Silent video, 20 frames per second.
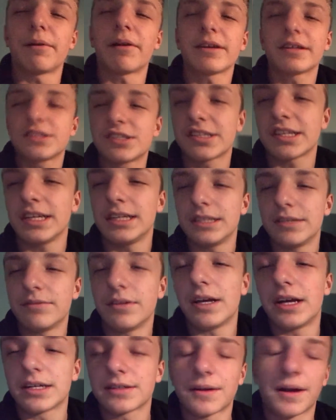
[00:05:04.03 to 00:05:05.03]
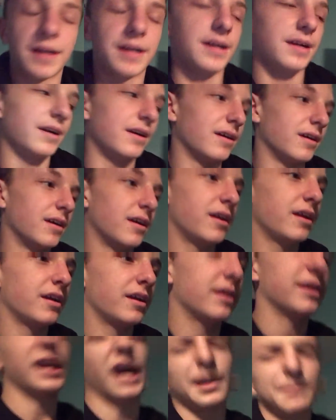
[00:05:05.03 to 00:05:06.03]
probably just gonna end the vlog right here.
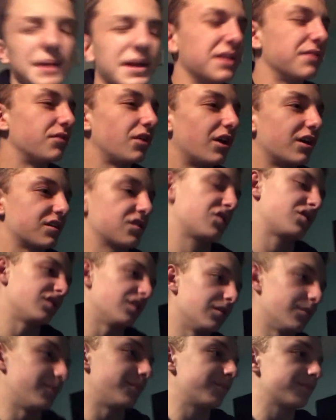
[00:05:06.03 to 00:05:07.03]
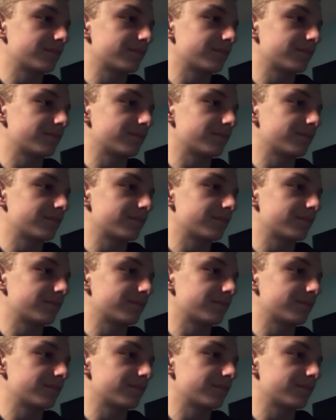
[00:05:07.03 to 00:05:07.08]
Yeah, I'm gonna end the vlog, so.